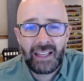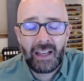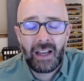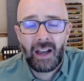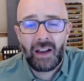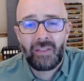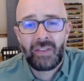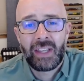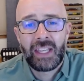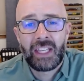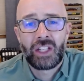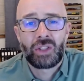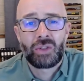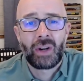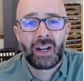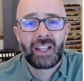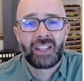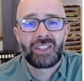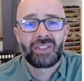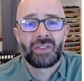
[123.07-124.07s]
of heat
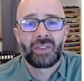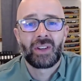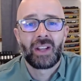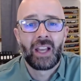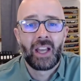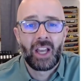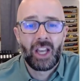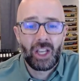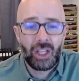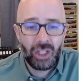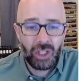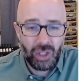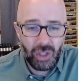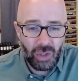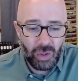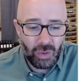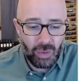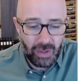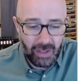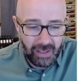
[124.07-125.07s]
transfer.
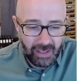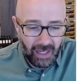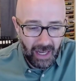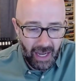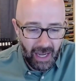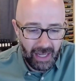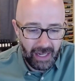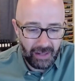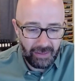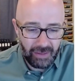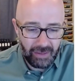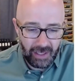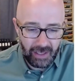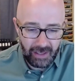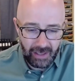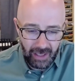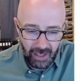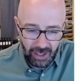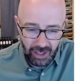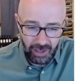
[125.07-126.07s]
Q dot of
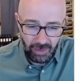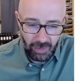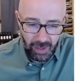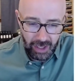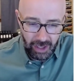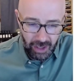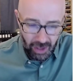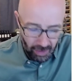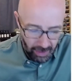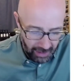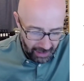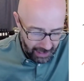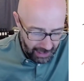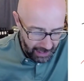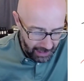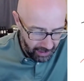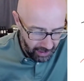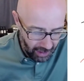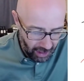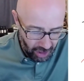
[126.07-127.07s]
conduction. We know that
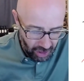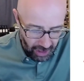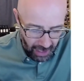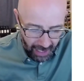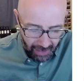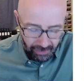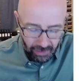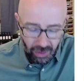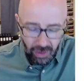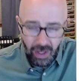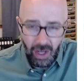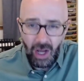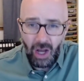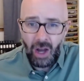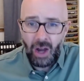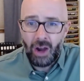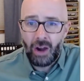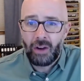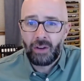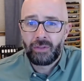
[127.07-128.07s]
heat's going to travel
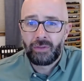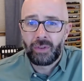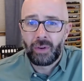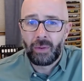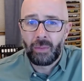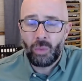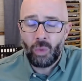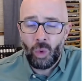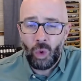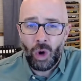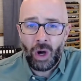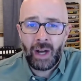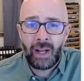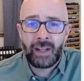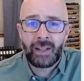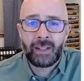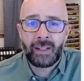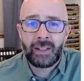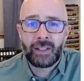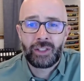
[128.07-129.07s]
from
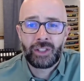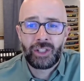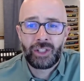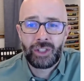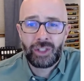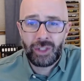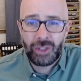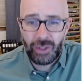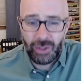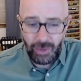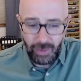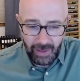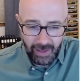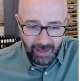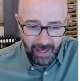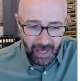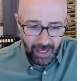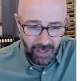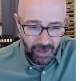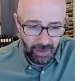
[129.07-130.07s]
1 to 2 in
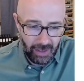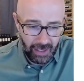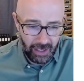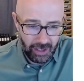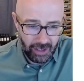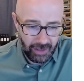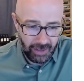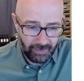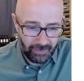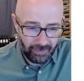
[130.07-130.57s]
that direction.